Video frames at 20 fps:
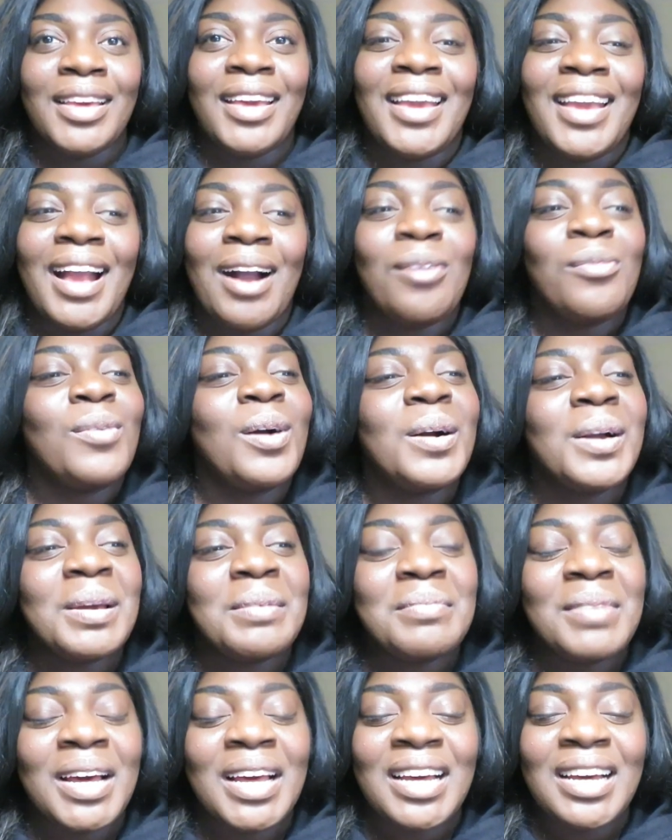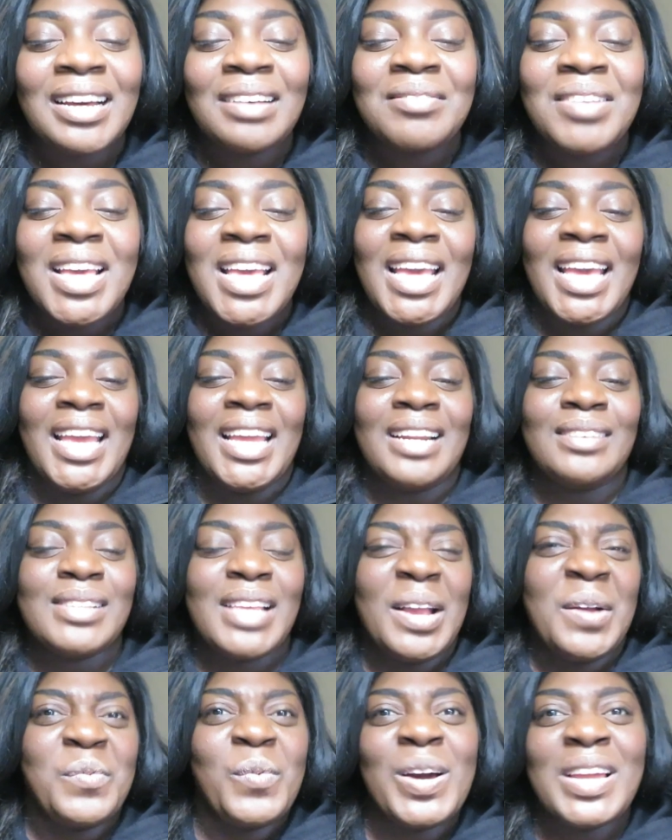I woke him up, and I
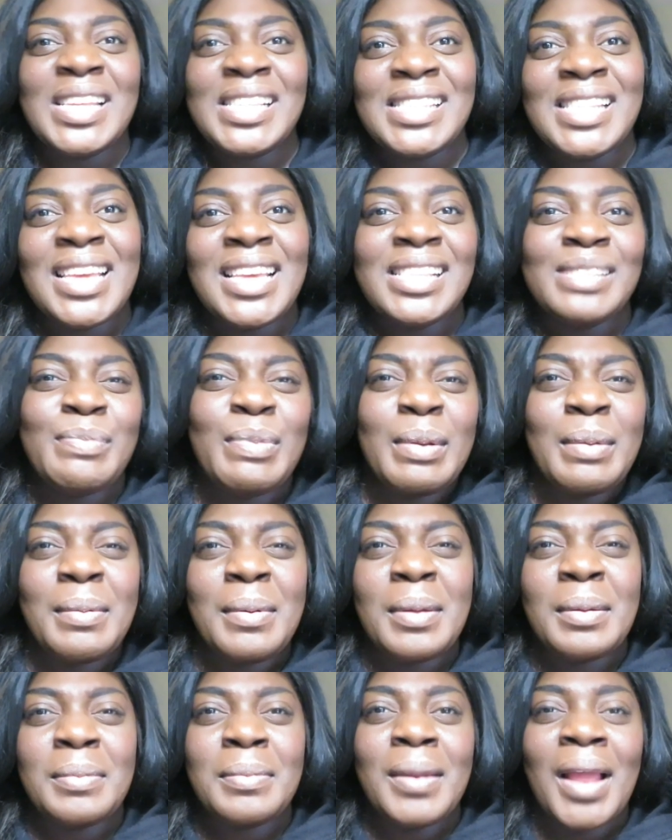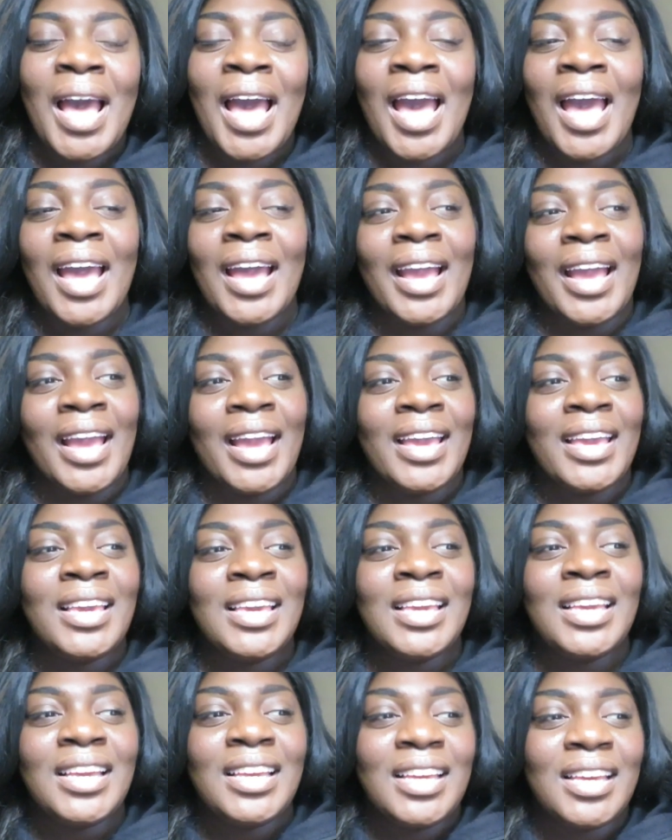was like, what is this, blah blah blah. And
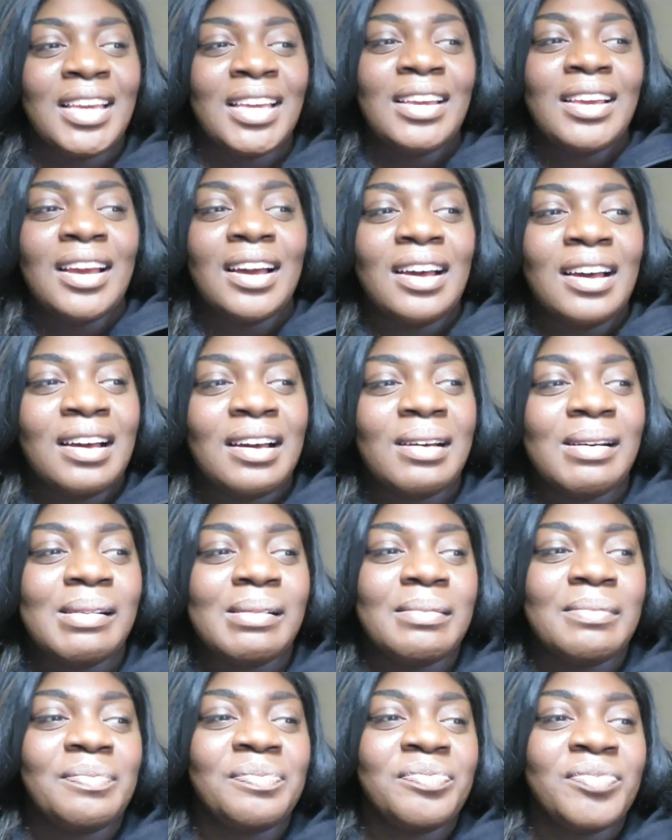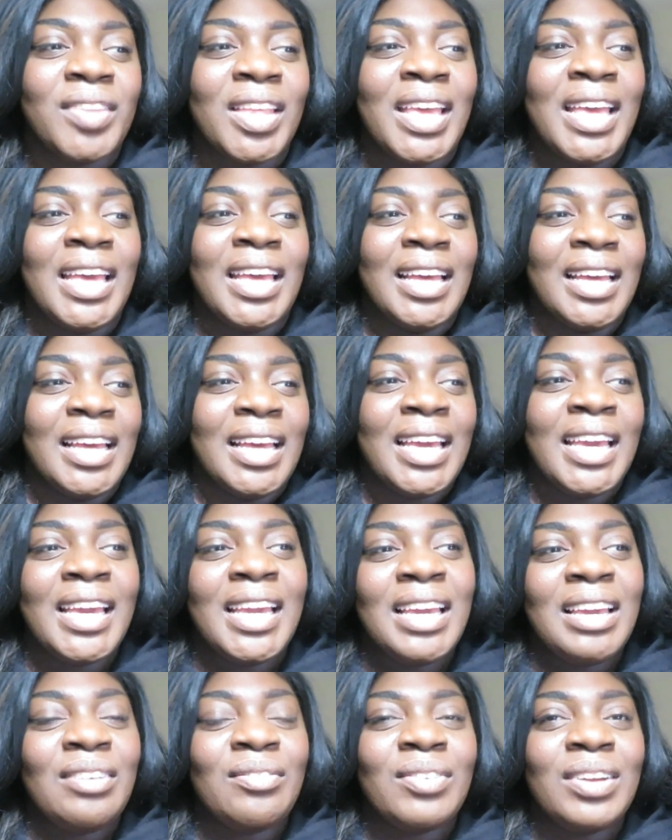he
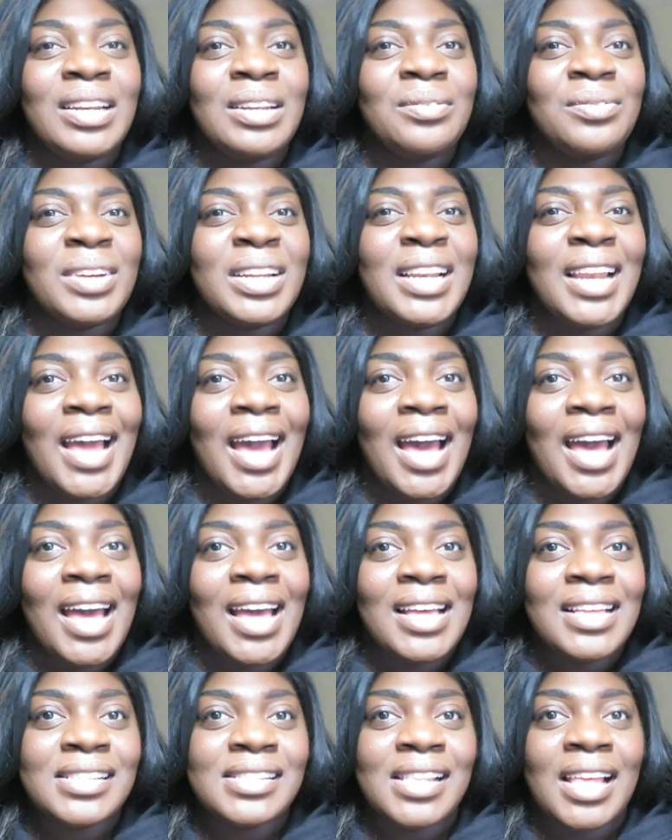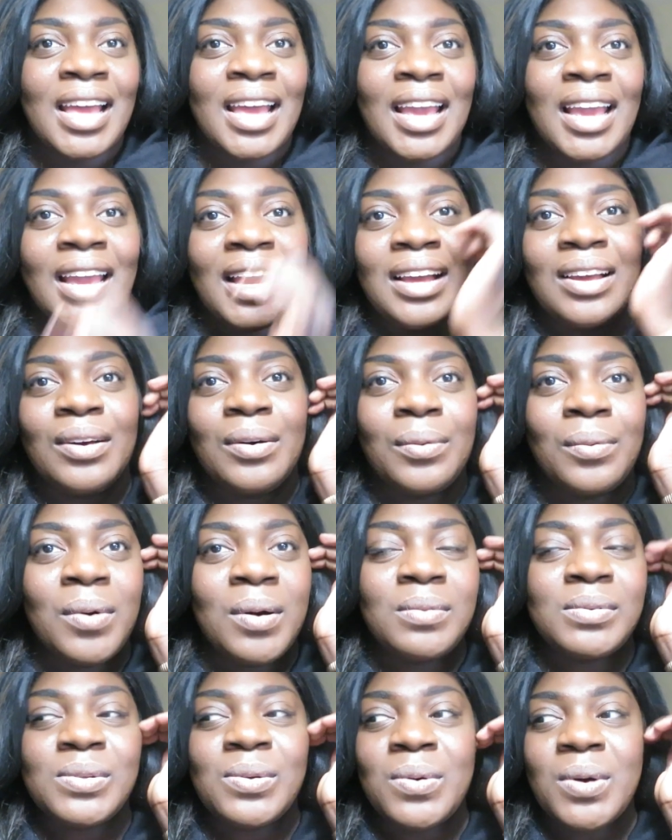didn't really realize like
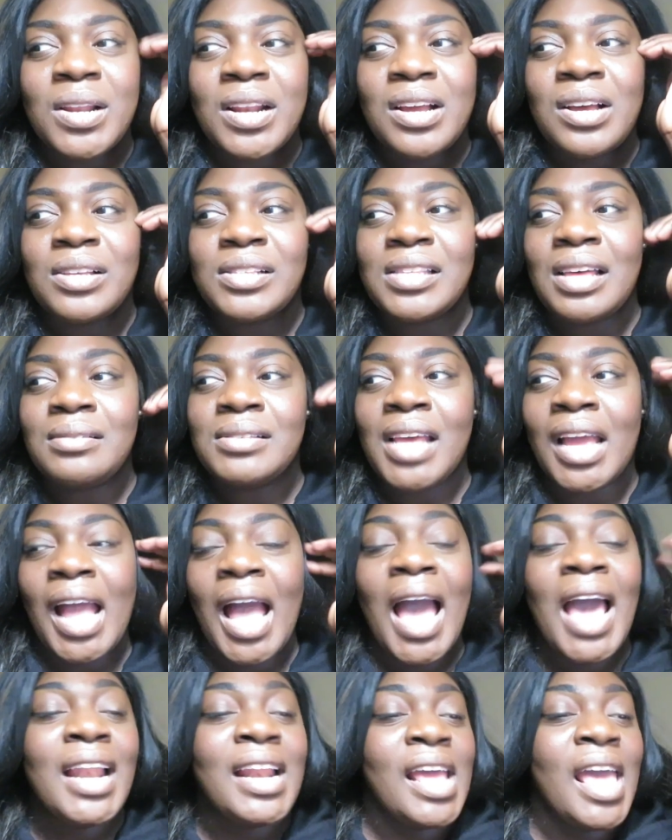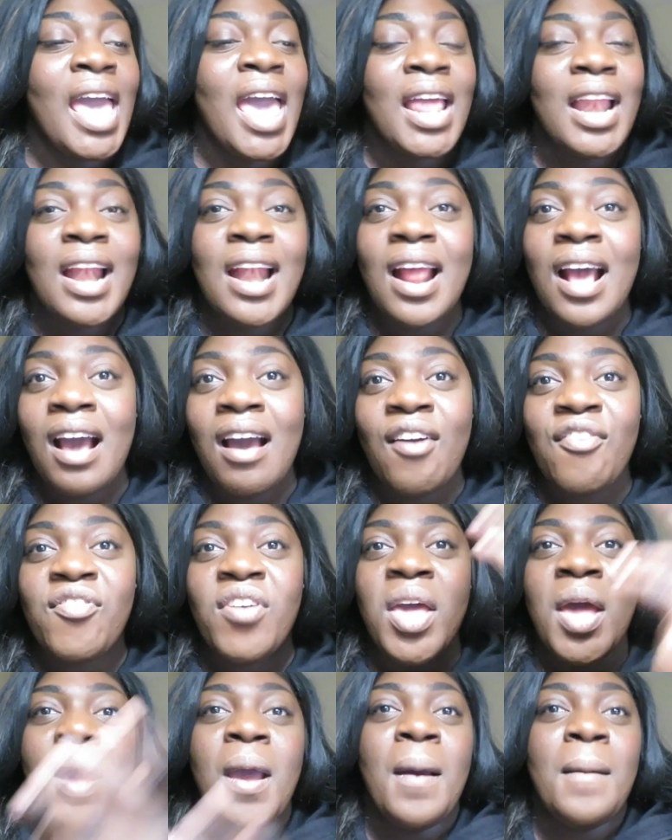what was going on. So I was like, I done had enough,
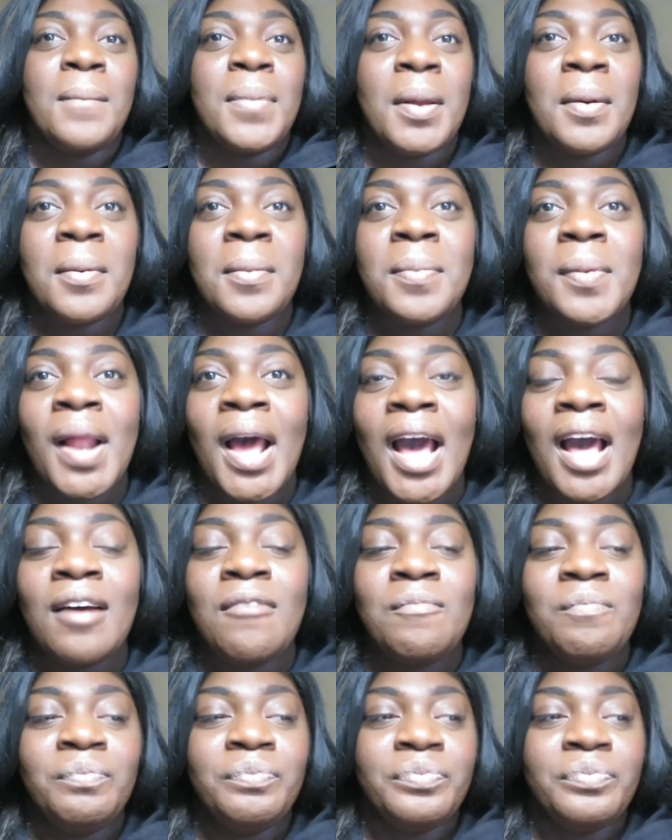blah blah blah.